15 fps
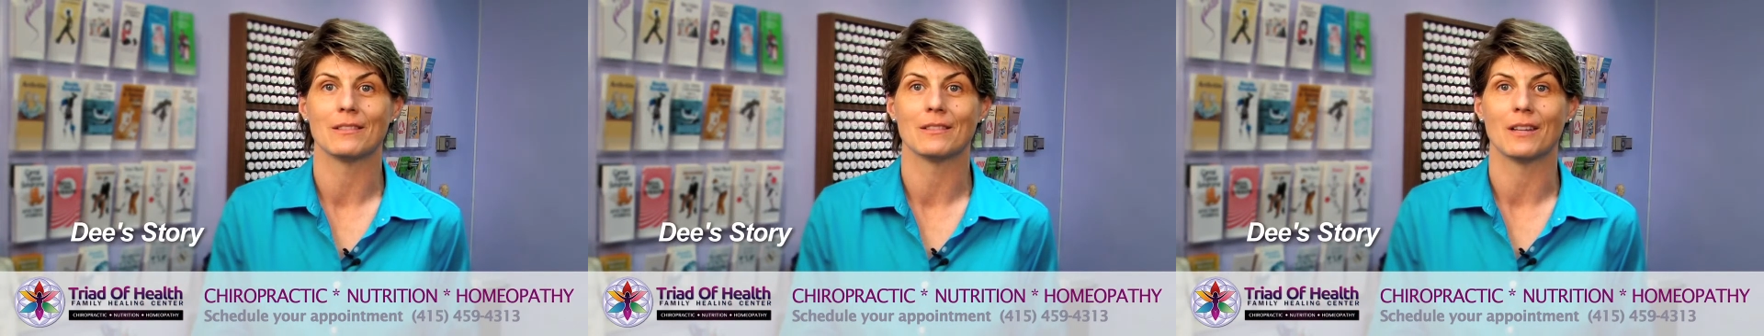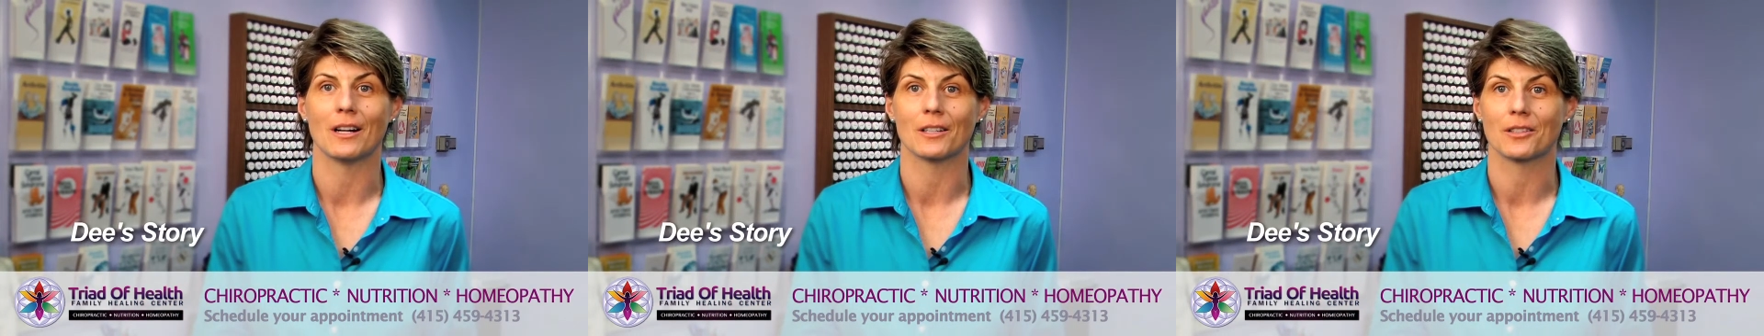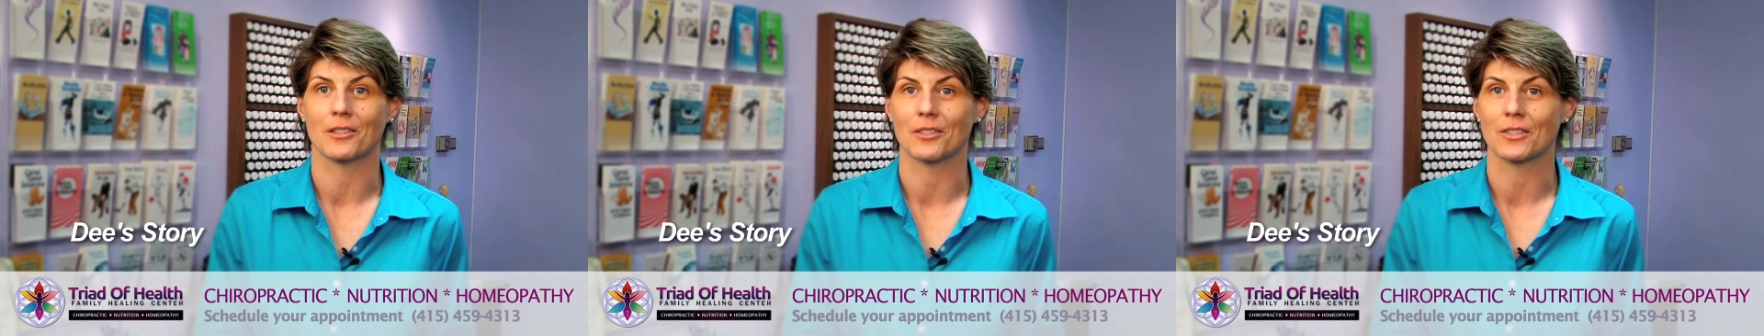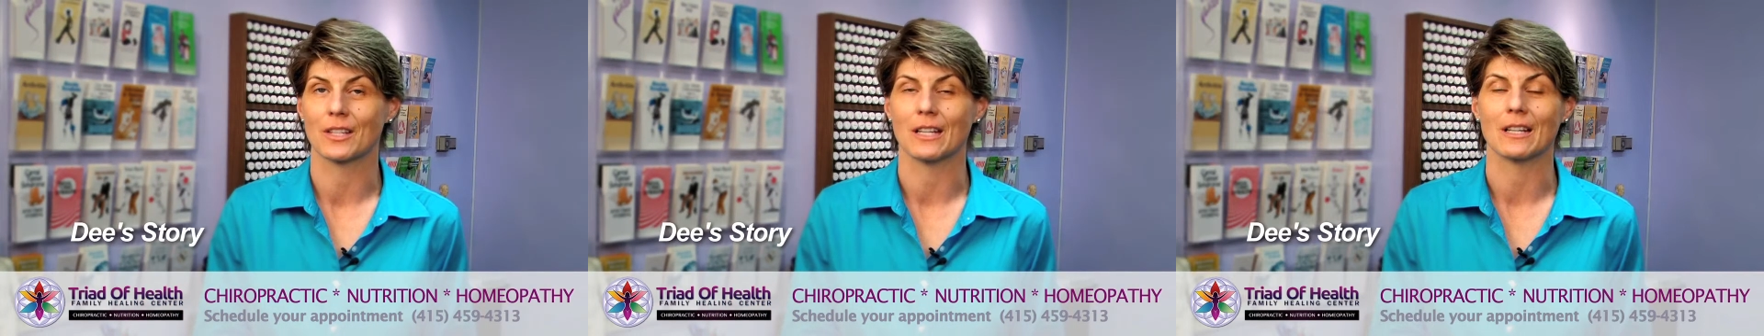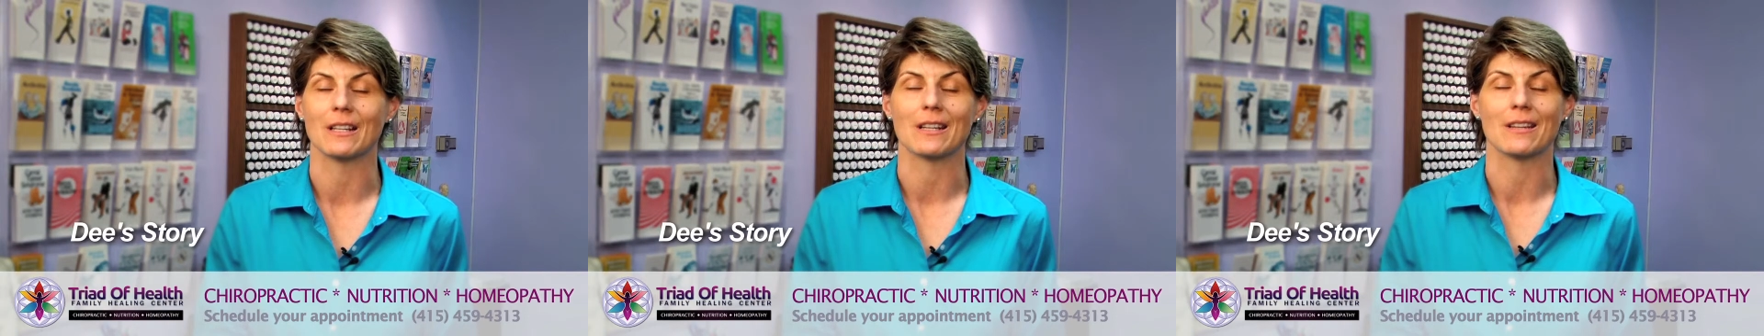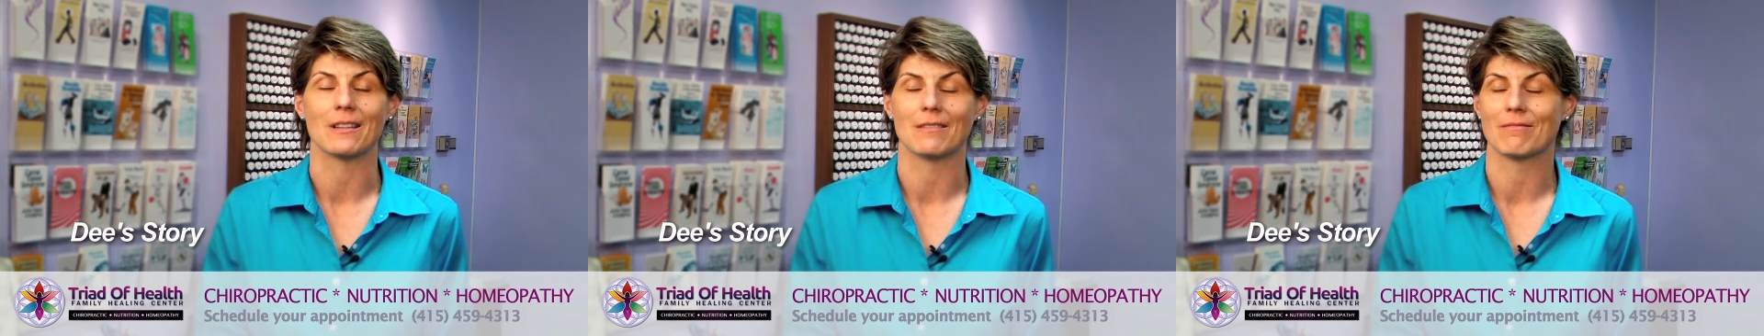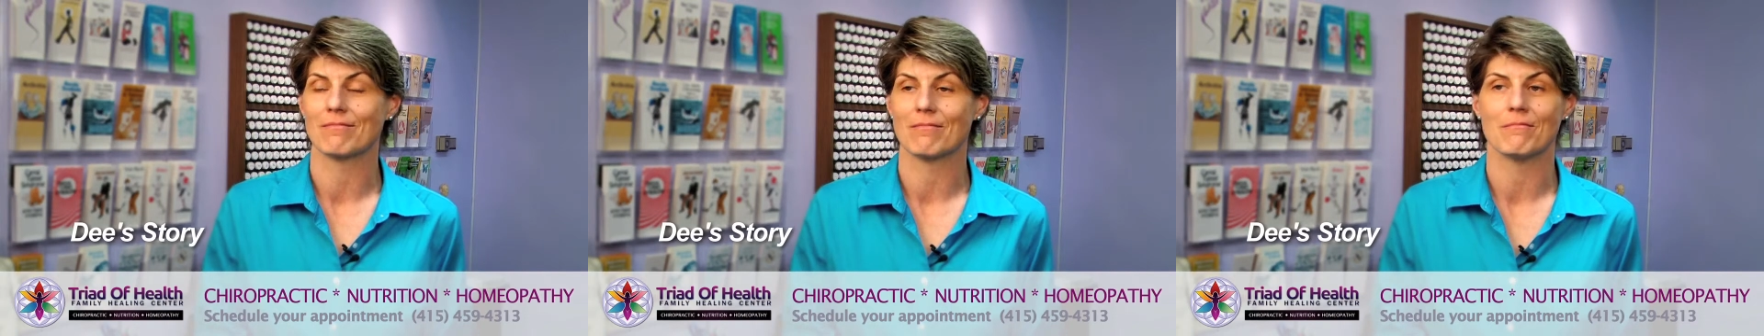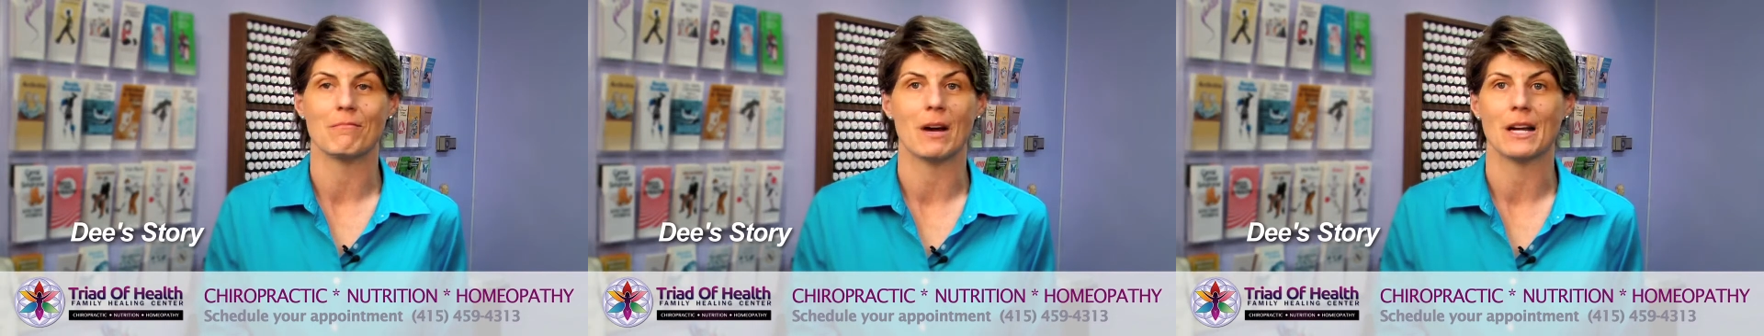doctors in
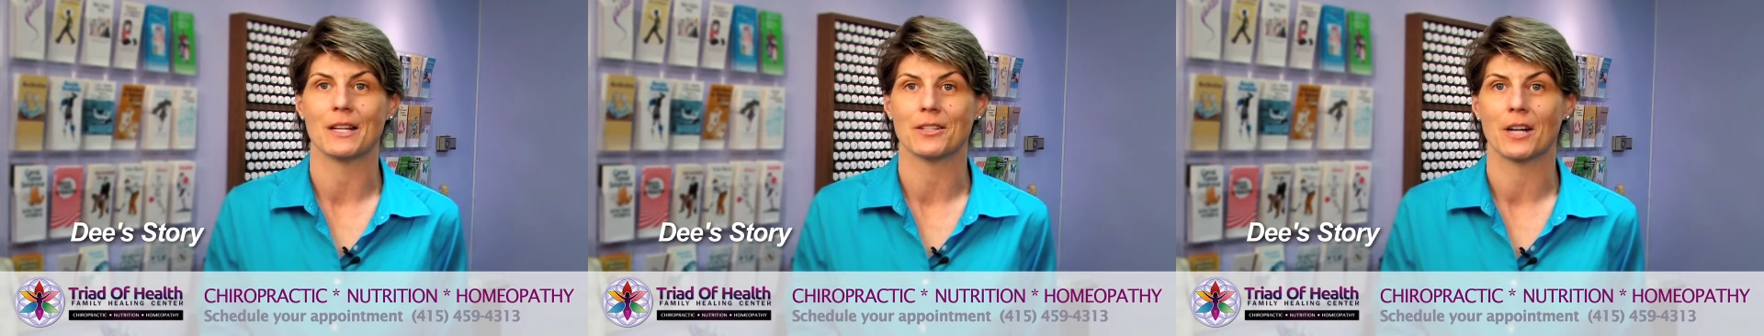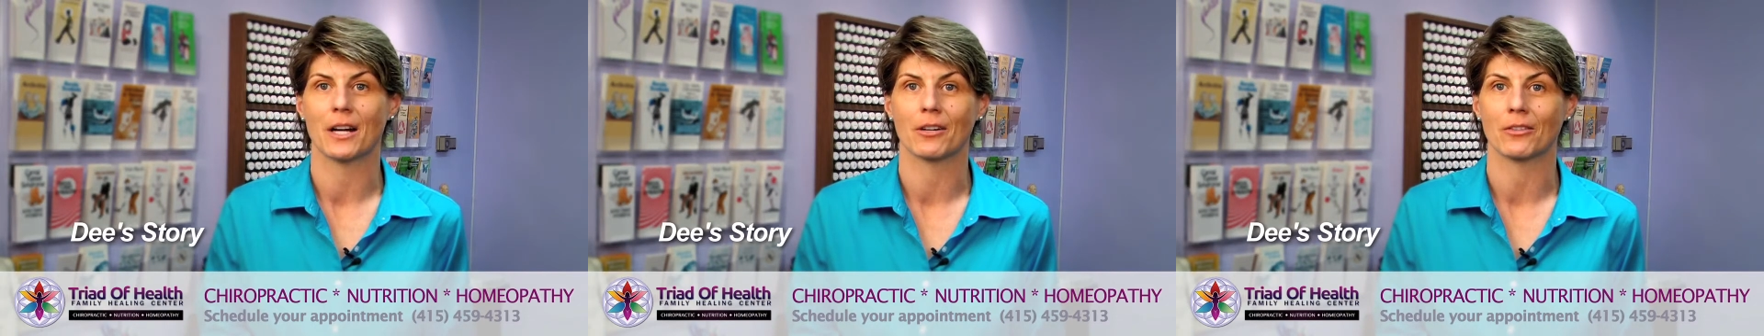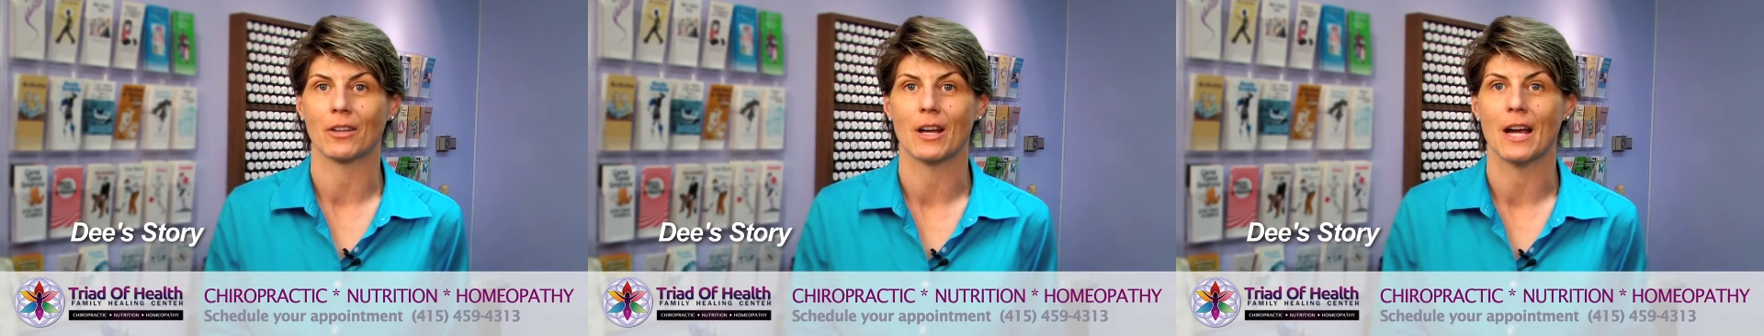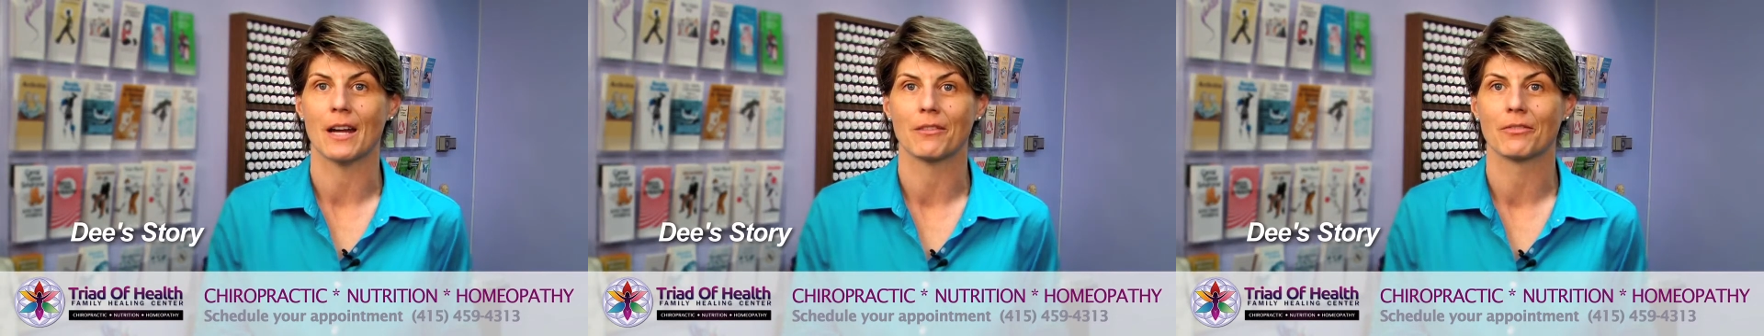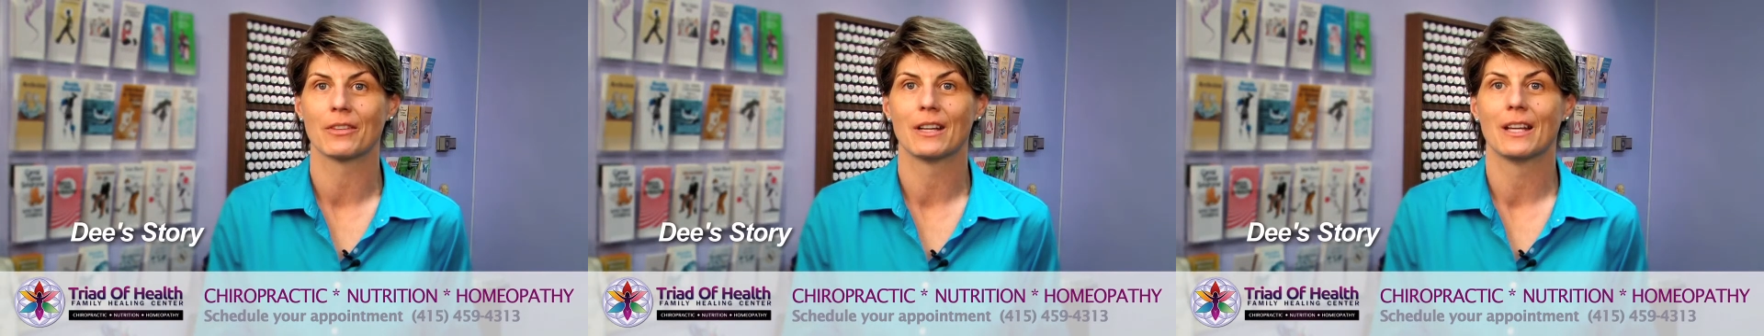my entire life,